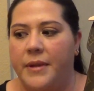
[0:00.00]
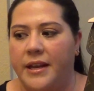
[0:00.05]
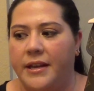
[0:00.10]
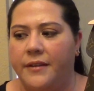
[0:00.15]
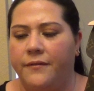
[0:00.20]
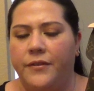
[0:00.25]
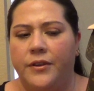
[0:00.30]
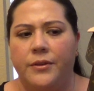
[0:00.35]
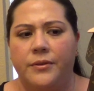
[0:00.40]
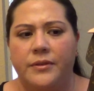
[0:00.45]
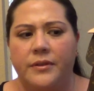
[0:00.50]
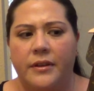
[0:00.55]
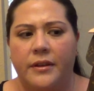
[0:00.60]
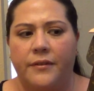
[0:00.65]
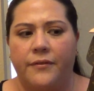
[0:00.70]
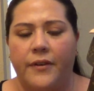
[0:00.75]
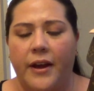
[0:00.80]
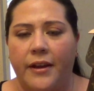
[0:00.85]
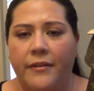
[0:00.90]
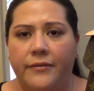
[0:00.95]
And if
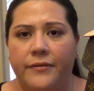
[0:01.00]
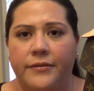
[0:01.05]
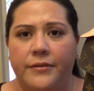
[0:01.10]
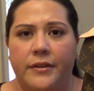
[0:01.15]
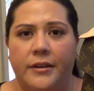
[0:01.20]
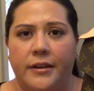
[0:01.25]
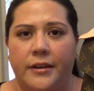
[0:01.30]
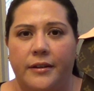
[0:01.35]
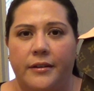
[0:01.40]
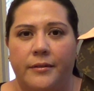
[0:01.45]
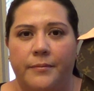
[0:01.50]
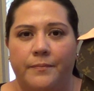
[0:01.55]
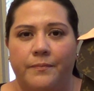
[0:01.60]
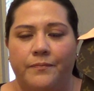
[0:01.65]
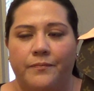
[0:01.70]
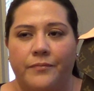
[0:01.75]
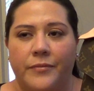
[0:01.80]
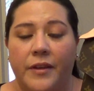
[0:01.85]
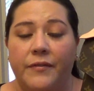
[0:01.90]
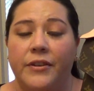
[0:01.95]
you guys
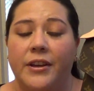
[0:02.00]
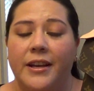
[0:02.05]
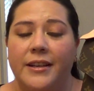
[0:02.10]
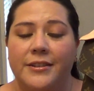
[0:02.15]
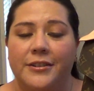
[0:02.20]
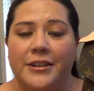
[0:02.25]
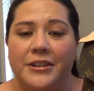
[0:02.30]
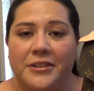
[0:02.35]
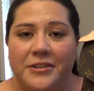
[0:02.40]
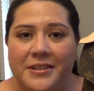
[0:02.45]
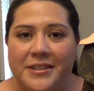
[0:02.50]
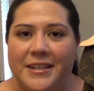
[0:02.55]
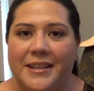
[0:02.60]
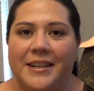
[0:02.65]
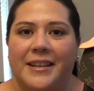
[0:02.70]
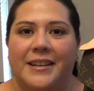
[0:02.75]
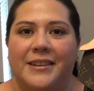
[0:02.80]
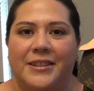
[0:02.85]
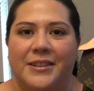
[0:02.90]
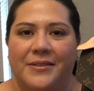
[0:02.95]
are
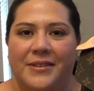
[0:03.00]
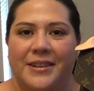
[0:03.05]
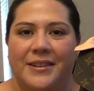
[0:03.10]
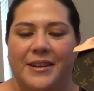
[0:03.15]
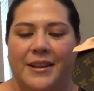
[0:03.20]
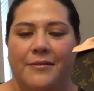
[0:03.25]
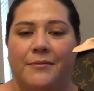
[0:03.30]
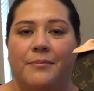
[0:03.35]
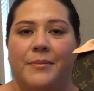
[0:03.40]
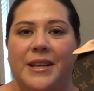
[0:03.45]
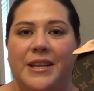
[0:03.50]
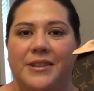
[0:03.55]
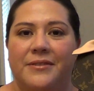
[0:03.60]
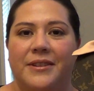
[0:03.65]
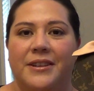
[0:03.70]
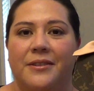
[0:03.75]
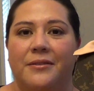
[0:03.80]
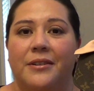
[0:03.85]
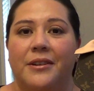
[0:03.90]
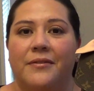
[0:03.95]
interested in
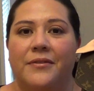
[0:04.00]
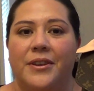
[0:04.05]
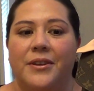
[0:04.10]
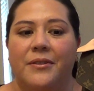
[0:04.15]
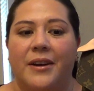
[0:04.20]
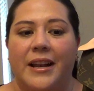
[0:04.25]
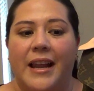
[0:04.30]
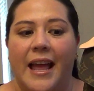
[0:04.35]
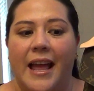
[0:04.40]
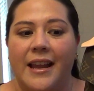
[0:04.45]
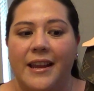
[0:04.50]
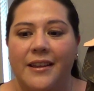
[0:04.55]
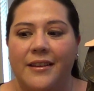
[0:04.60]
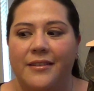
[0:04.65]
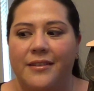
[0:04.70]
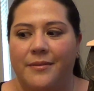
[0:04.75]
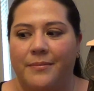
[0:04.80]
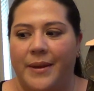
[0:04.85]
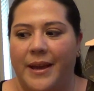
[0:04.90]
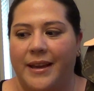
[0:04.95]
me doing a review on
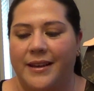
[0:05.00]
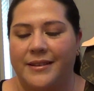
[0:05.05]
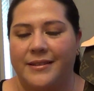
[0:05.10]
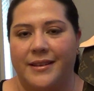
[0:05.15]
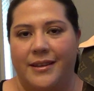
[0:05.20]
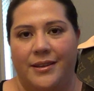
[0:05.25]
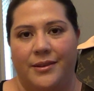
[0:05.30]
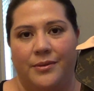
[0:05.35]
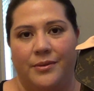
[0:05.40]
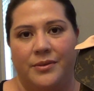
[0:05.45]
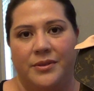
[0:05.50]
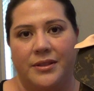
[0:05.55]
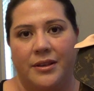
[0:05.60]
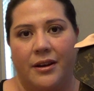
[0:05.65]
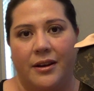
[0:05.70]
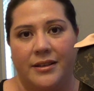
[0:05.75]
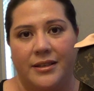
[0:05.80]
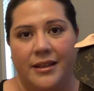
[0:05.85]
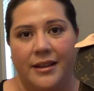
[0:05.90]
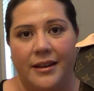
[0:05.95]
any of the bags that you
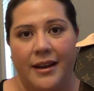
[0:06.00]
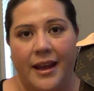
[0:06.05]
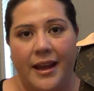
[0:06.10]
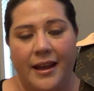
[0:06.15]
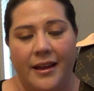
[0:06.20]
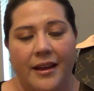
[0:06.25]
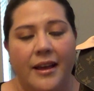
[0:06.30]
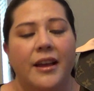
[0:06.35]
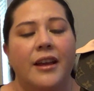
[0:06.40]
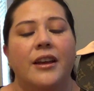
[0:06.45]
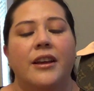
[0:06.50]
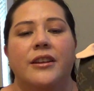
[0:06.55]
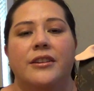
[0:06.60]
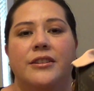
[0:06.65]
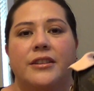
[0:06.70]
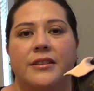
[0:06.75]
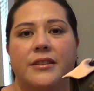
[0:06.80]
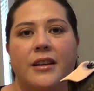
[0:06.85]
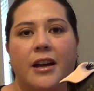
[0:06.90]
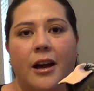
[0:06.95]
saw today,
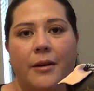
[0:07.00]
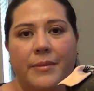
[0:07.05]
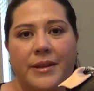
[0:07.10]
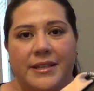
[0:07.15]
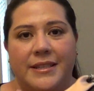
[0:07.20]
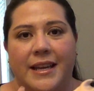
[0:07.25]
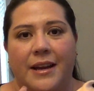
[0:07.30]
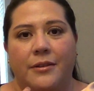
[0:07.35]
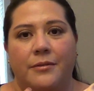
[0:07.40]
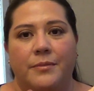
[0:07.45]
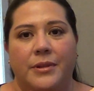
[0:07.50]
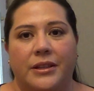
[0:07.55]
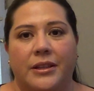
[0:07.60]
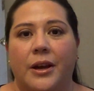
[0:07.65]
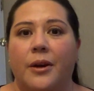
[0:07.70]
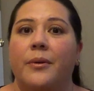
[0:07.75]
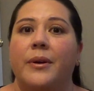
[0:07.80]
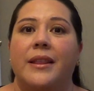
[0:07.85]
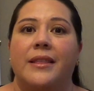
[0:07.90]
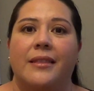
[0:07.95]
just comment down
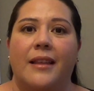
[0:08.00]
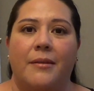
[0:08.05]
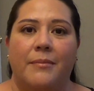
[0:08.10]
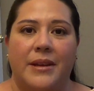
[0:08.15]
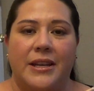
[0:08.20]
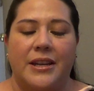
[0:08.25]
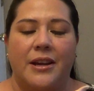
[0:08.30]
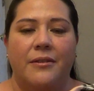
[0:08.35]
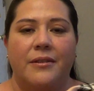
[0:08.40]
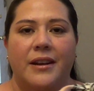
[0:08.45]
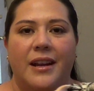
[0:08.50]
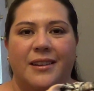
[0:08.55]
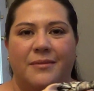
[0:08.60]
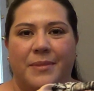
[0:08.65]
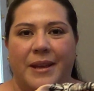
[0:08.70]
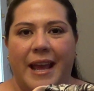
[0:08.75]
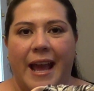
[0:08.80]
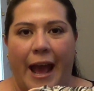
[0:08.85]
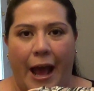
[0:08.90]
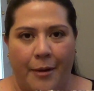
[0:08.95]
below and let me know,
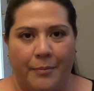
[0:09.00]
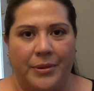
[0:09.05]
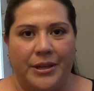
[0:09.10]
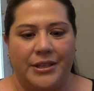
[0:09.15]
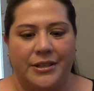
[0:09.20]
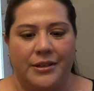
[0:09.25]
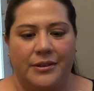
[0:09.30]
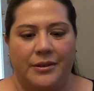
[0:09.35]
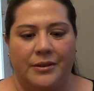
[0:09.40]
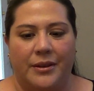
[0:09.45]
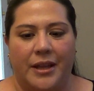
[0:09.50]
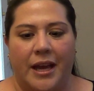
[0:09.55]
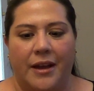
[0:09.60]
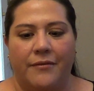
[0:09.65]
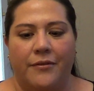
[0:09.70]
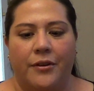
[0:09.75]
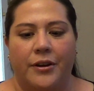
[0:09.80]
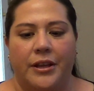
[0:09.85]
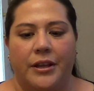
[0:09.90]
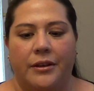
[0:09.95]
and I'd be happy to
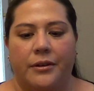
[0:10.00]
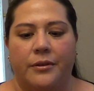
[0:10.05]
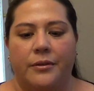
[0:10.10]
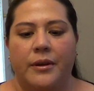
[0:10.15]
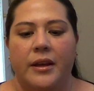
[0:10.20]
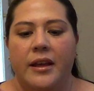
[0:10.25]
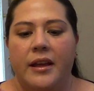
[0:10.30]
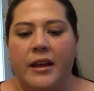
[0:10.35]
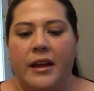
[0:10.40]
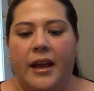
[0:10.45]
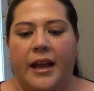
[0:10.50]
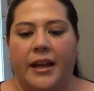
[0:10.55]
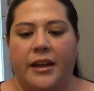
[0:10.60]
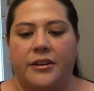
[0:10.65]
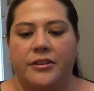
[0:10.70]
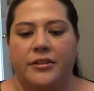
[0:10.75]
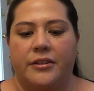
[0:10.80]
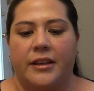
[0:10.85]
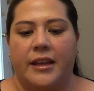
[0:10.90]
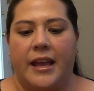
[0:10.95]
do that for you.
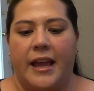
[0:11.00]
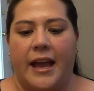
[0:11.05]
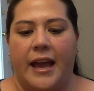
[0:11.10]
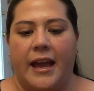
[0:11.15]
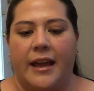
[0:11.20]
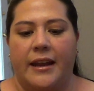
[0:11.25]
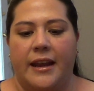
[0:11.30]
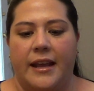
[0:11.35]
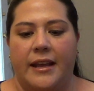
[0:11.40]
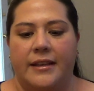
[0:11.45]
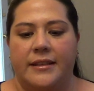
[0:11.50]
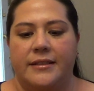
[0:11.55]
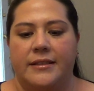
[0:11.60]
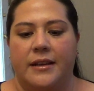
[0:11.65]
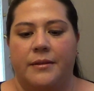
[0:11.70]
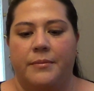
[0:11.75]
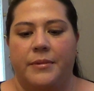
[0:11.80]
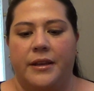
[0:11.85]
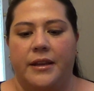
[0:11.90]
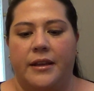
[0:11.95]
I actually had
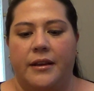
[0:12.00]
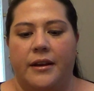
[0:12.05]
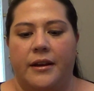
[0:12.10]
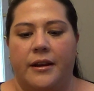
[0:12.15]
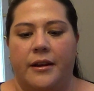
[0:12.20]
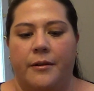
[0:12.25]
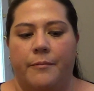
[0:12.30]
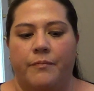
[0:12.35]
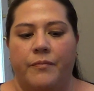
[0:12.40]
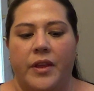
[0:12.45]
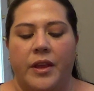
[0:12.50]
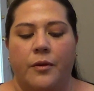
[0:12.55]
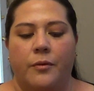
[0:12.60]
a subby